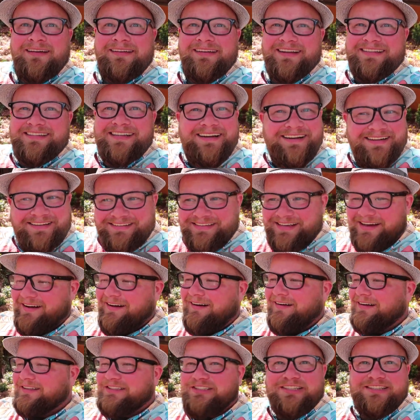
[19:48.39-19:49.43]
Nothing,
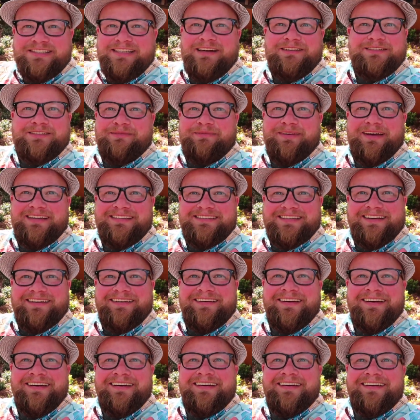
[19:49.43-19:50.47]
oh, it just sounds amazing.